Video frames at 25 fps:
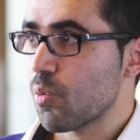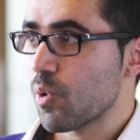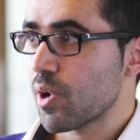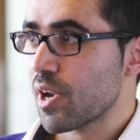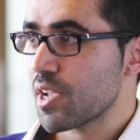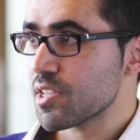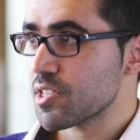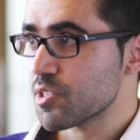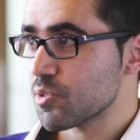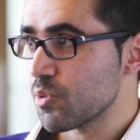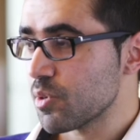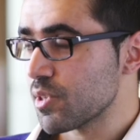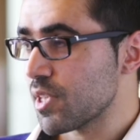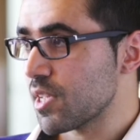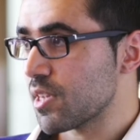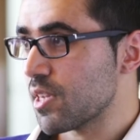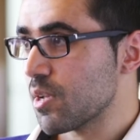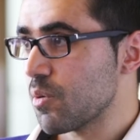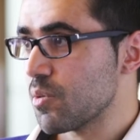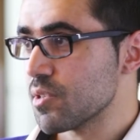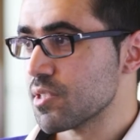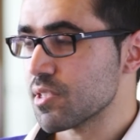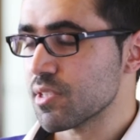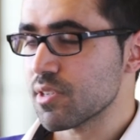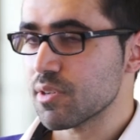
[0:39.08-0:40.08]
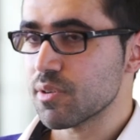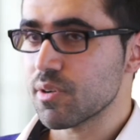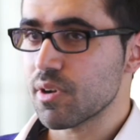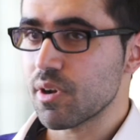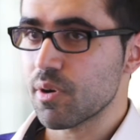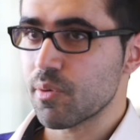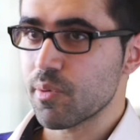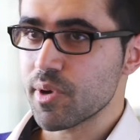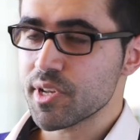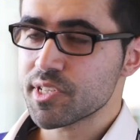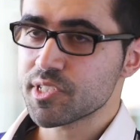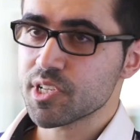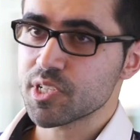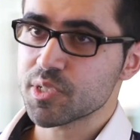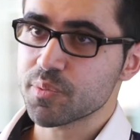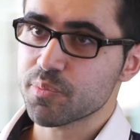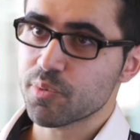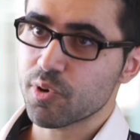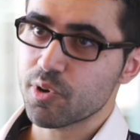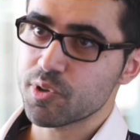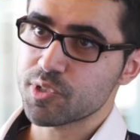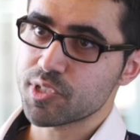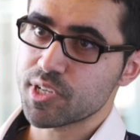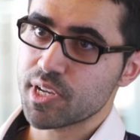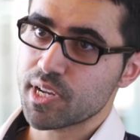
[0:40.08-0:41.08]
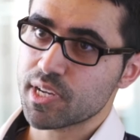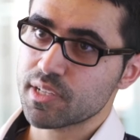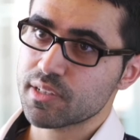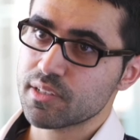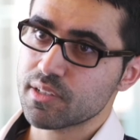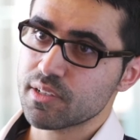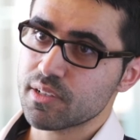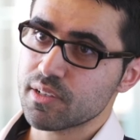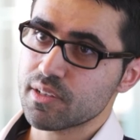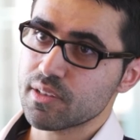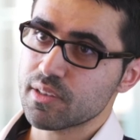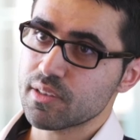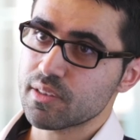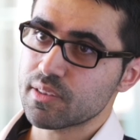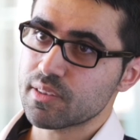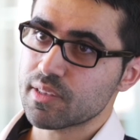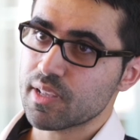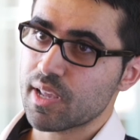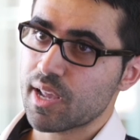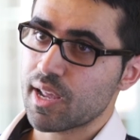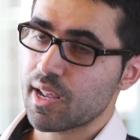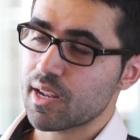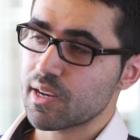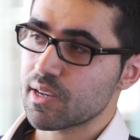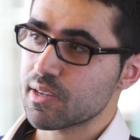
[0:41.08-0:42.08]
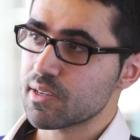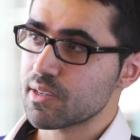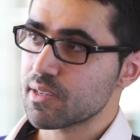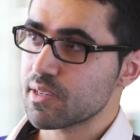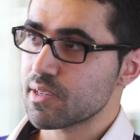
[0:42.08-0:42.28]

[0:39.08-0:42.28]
When I saw that there was a research project that